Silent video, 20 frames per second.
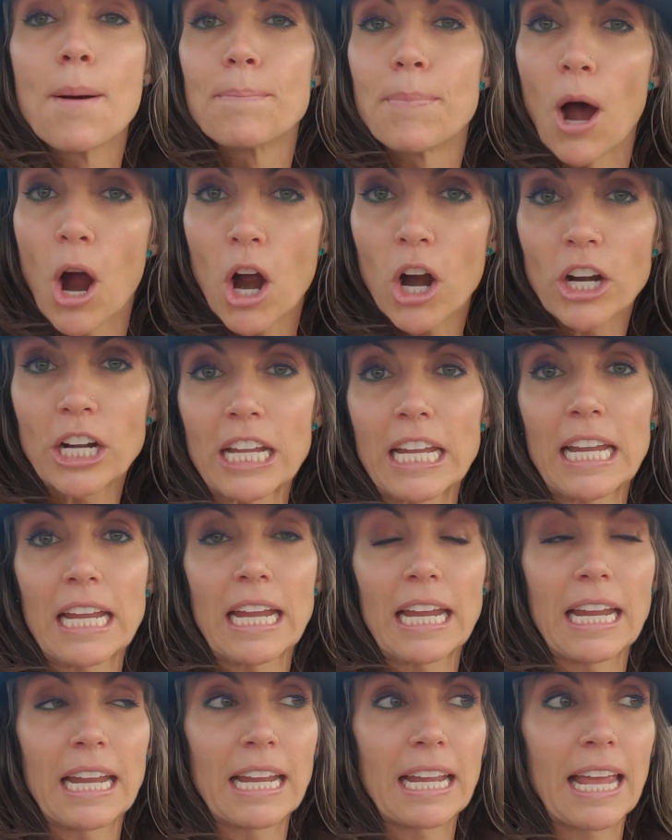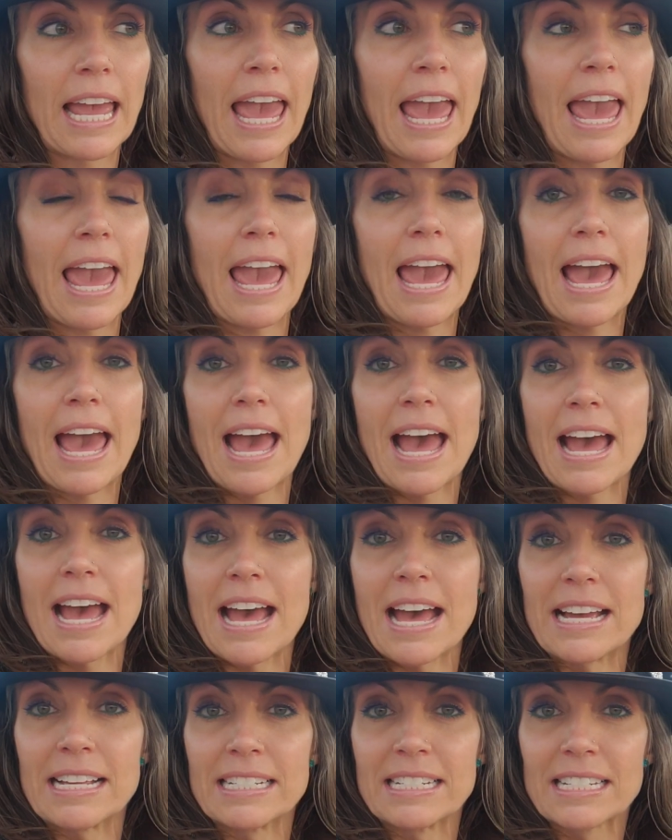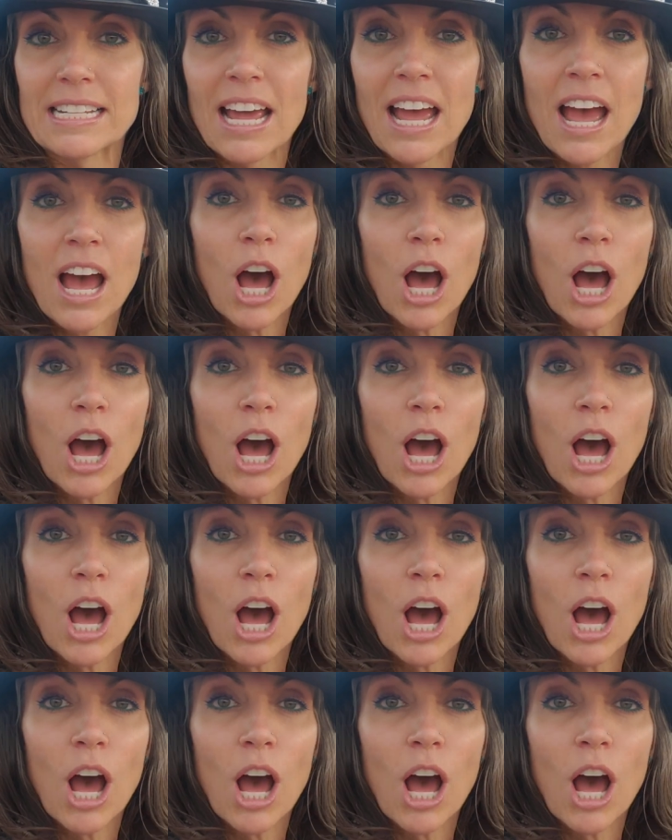partying and